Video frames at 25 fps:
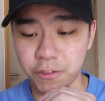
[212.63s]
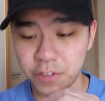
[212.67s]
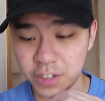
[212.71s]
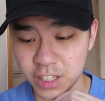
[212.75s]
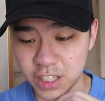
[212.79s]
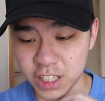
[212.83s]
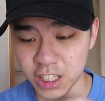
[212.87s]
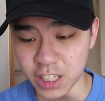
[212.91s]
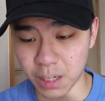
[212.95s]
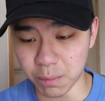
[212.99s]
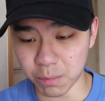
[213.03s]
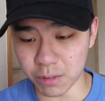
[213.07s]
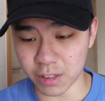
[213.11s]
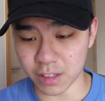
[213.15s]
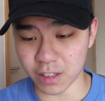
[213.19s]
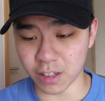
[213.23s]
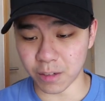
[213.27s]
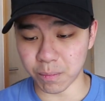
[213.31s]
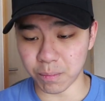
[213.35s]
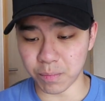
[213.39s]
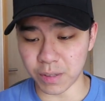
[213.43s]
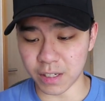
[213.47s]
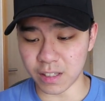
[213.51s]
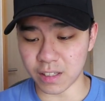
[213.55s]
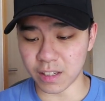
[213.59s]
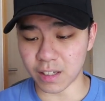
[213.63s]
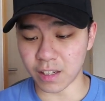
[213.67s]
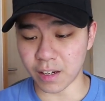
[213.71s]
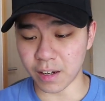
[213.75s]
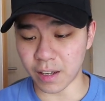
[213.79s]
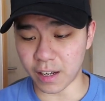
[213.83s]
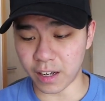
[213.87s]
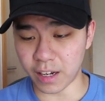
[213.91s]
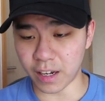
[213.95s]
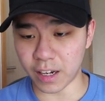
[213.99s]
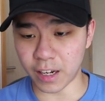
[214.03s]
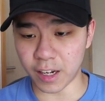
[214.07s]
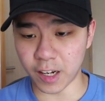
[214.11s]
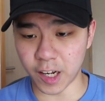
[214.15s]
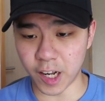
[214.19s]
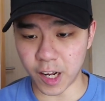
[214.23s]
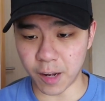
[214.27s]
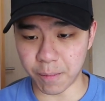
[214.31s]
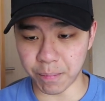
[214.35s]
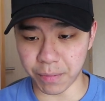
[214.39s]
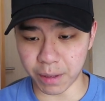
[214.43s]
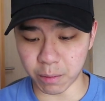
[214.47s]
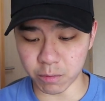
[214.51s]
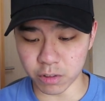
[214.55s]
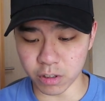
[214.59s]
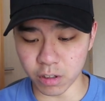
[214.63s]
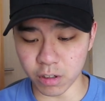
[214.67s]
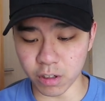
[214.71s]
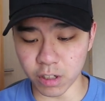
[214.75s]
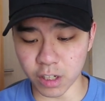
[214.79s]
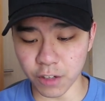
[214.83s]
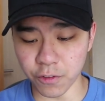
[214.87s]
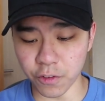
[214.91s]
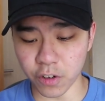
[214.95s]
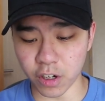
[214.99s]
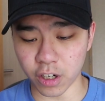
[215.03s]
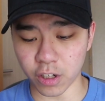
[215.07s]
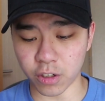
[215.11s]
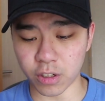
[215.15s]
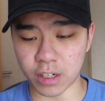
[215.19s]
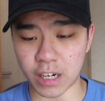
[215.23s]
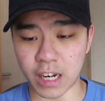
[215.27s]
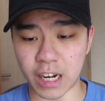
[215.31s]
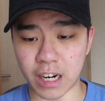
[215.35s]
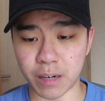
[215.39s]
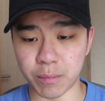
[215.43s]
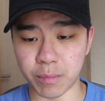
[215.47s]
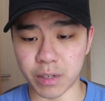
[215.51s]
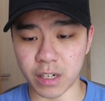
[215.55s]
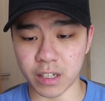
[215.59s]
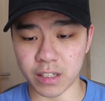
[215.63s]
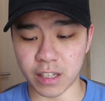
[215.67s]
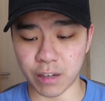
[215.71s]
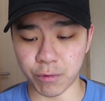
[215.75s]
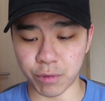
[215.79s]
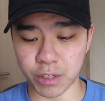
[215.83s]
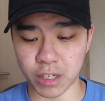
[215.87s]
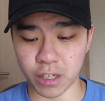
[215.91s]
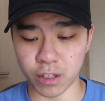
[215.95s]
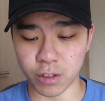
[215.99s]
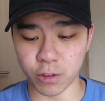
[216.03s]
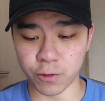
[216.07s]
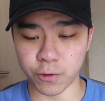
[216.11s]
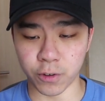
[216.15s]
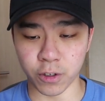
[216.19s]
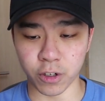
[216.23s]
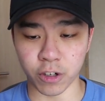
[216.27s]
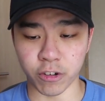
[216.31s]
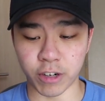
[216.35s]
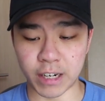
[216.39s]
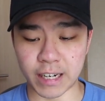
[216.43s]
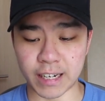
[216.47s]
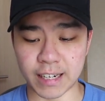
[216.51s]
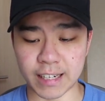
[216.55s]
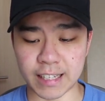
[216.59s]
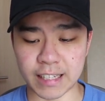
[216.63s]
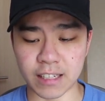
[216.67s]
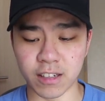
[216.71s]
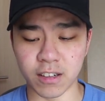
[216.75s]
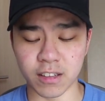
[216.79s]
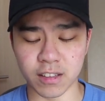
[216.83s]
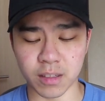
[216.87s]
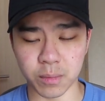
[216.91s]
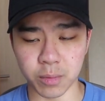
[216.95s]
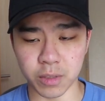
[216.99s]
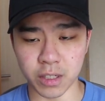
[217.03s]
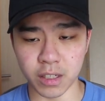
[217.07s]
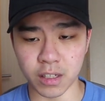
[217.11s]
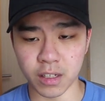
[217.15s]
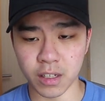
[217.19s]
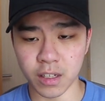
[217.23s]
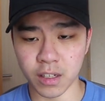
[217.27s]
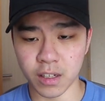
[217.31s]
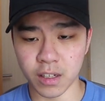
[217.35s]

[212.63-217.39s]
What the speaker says: First chapter is completed. I'm still looking for a good Abra that we can use for Great League or something.